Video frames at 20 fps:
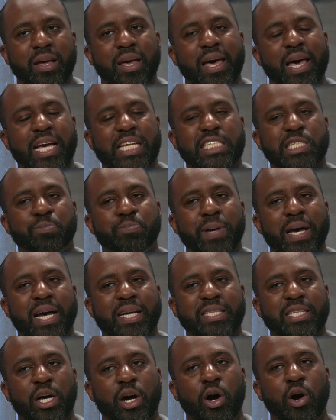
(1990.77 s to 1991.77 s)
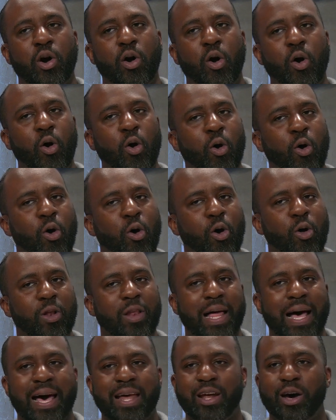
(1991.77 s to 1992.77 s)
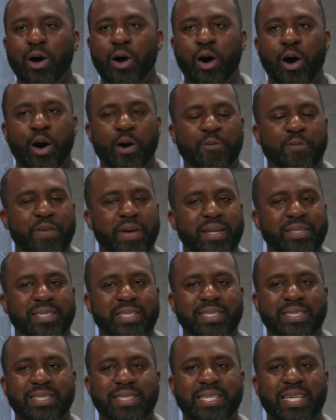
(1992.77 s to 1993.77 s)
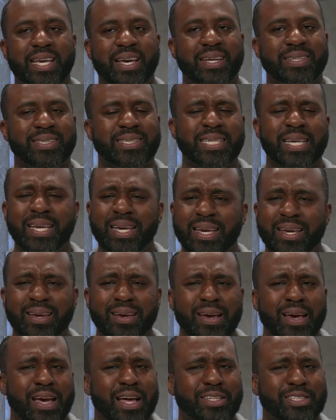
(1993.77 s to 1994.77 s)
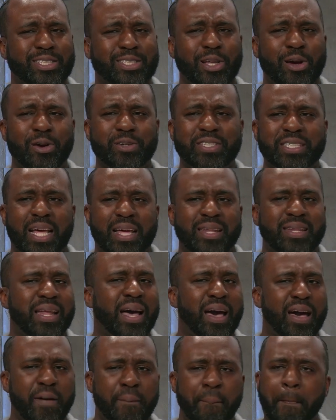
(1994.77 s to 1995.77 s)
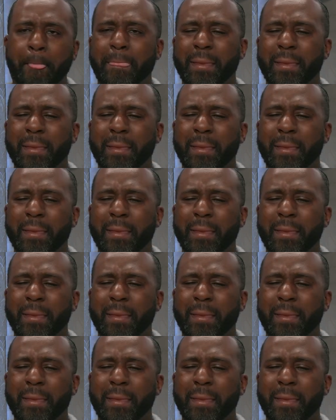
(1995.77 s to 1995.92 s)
Expect a whole lot of offense. It's TNT. It's Thursday night.